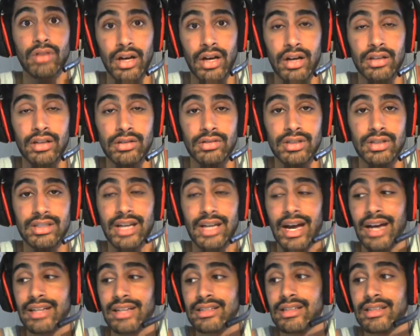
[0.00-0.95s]
use
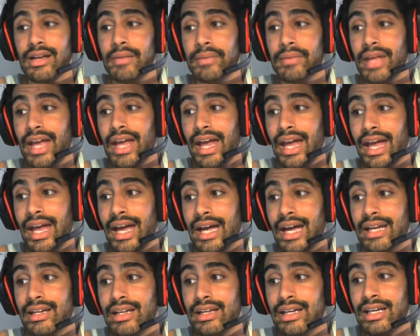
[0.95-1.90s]
attacks.
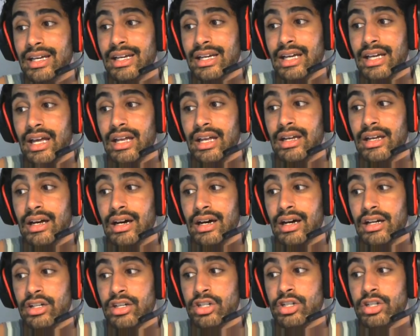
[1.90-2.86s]
And it can
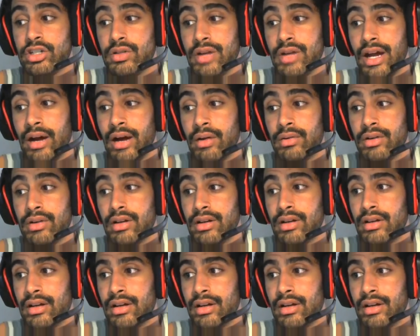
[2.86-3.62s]
shoot out